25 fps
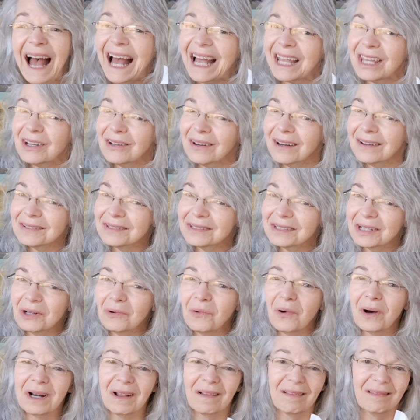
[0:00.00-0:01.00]
you're just going to
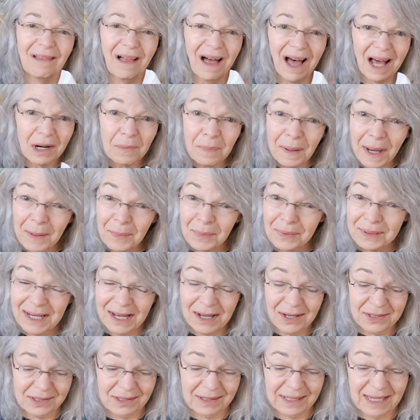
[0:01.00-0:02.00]
want a lot of paper
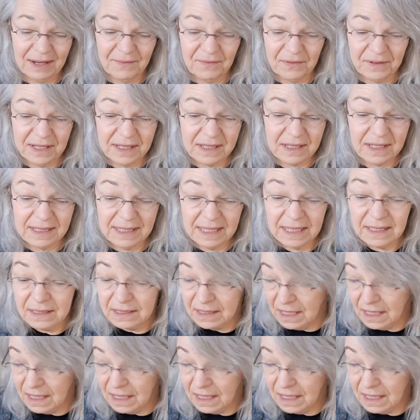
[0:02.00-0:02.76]
towels on hand for this because it